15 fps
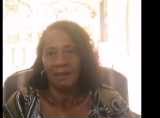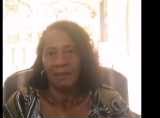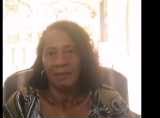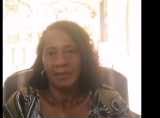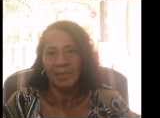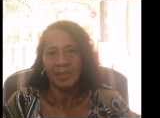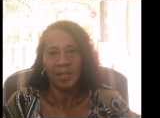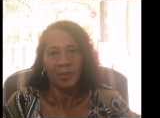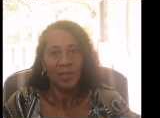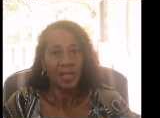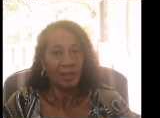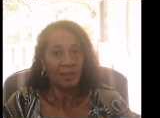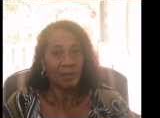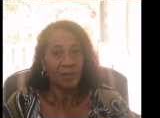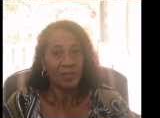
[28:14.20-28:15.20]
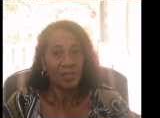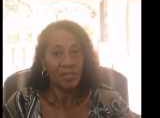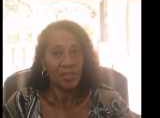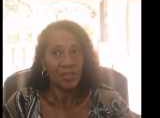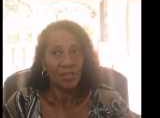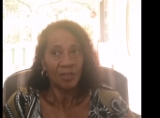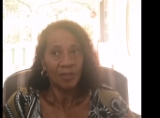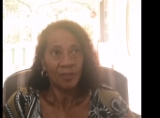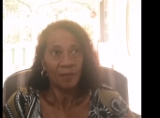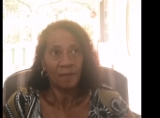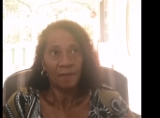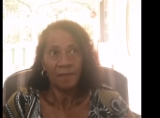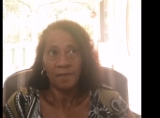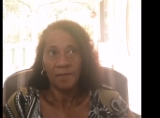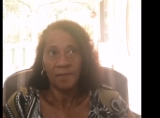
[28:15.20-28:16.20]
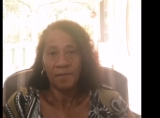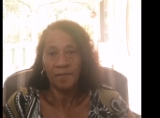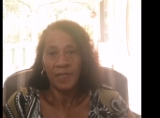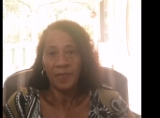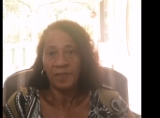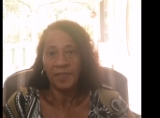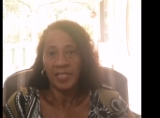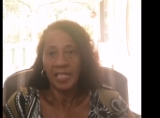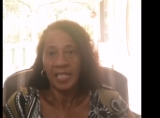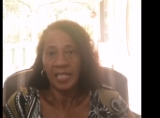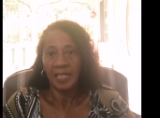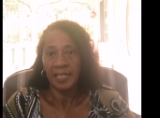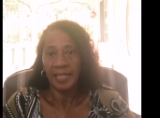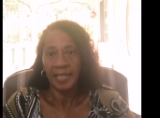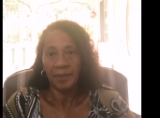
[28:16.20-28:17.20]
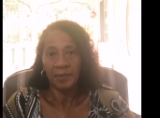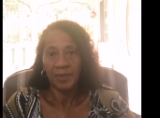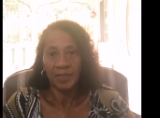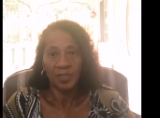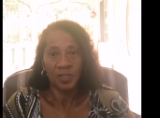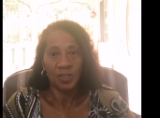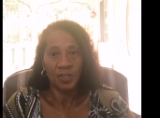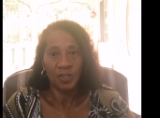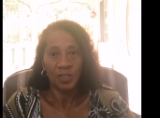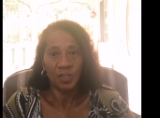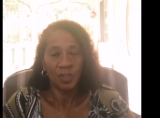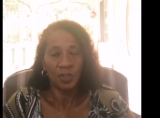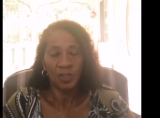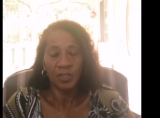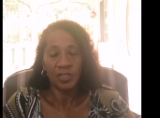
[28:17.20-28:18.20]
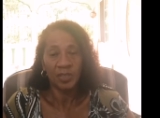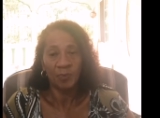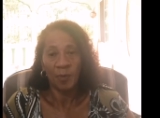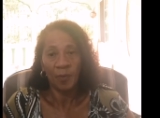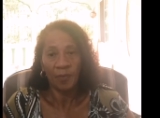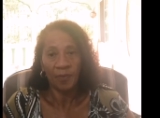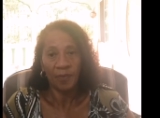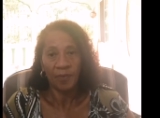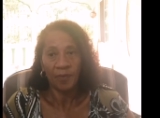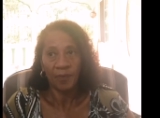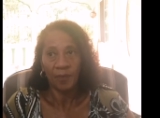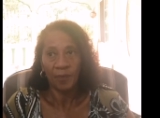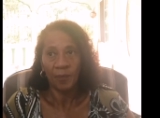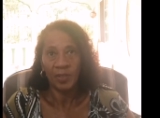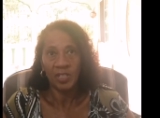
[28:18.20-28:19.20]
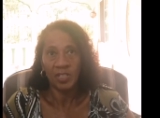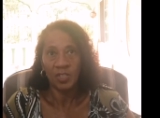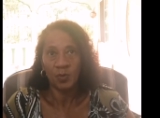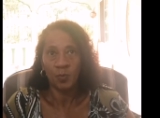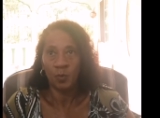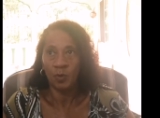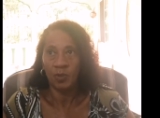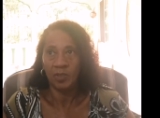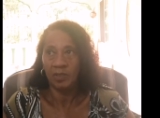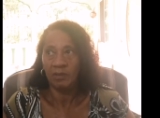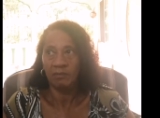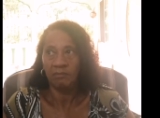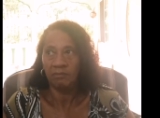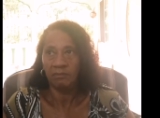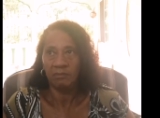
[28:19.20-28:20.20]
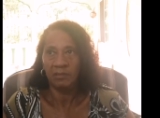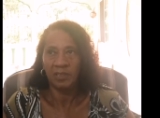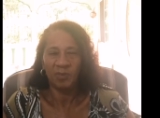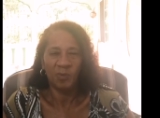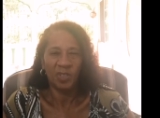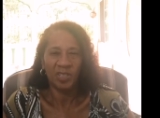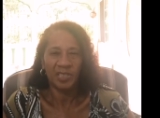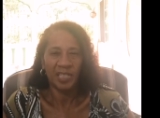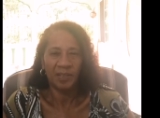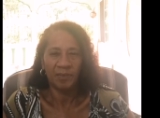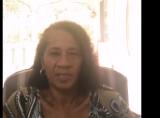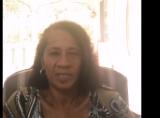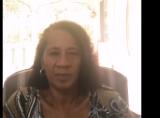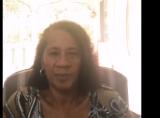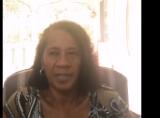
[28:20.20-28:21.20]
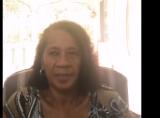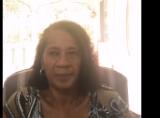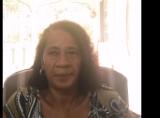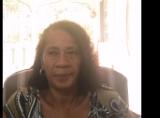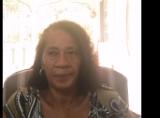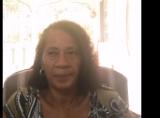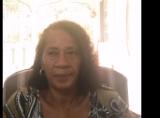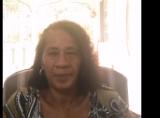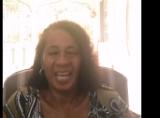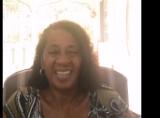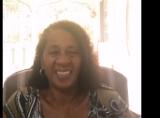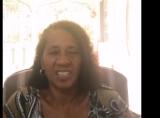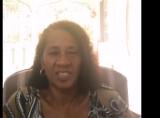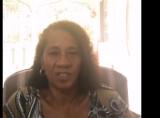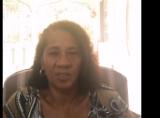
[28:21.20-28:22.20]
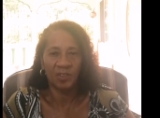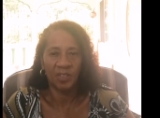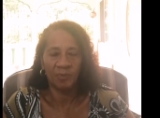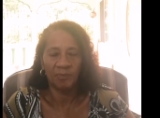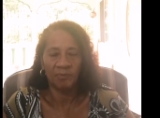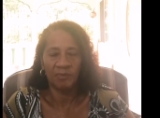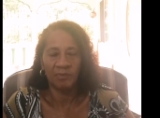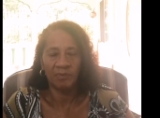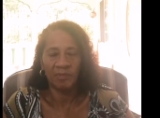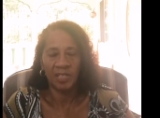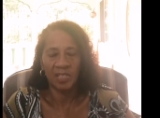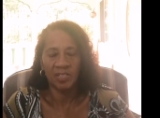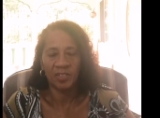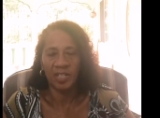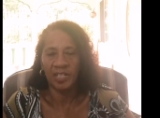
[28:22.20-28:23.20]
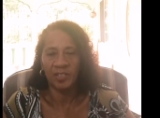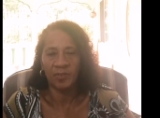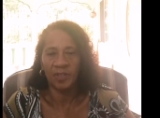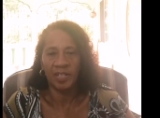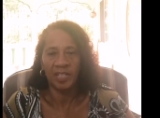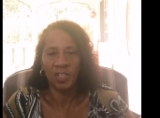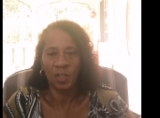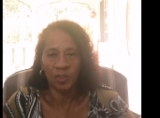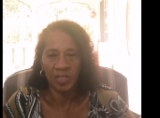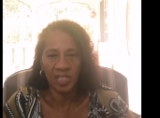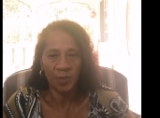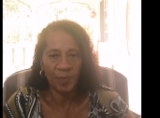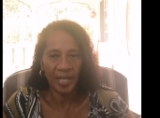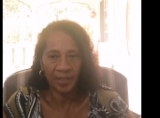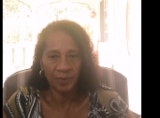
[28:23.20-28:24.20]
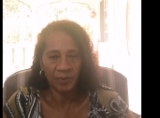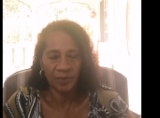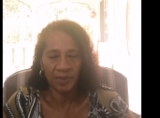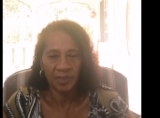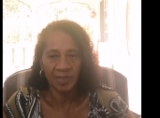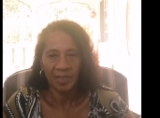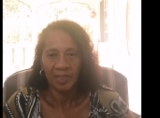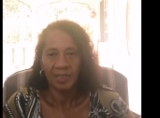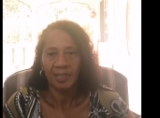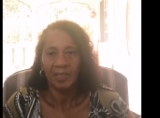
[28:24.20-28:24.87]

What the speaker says: And so that costs like $15,000 a month, which it works out at about, at the time, the exchange rate, £90,